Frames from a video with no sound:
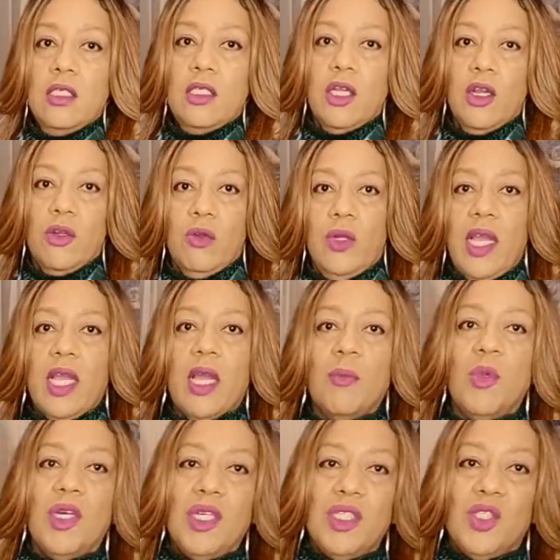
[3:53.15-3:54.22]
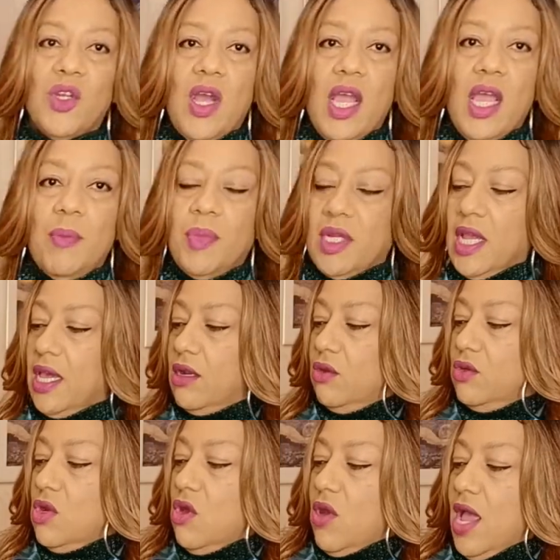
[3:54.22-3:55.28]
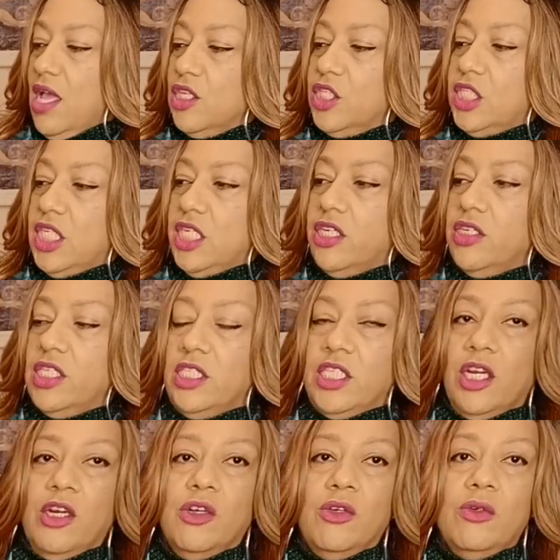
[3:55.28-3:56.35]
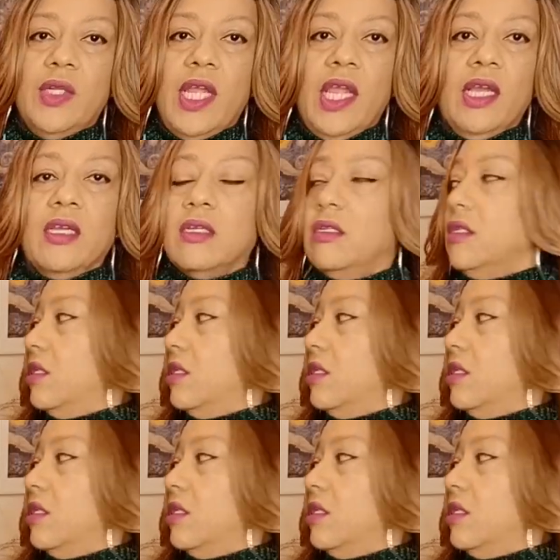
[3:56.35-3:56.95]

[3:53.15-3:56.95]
turtleneck. I'm going to try it, but I don't know how sheer and turtleneck.